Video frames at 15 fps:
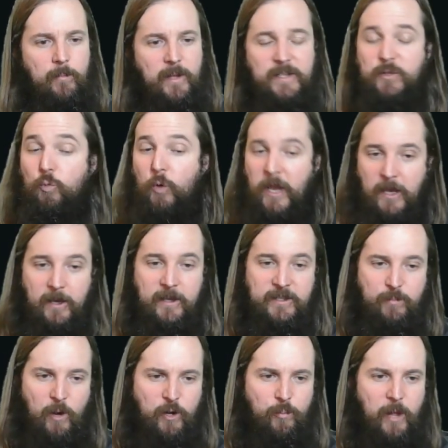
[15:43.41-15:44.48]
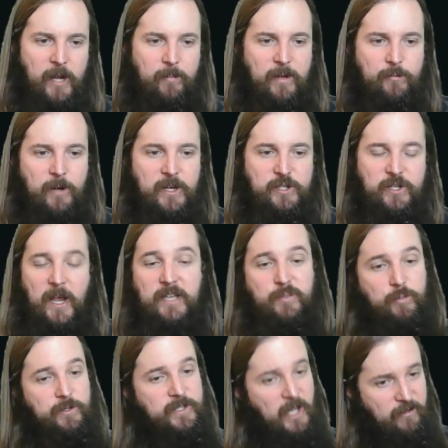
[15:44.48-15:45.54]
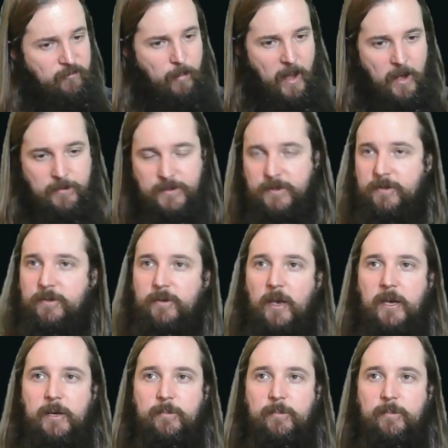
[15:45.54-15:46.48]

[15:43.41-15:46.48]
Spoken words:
It's weak against mono black midrange and Esper Self-Bounce,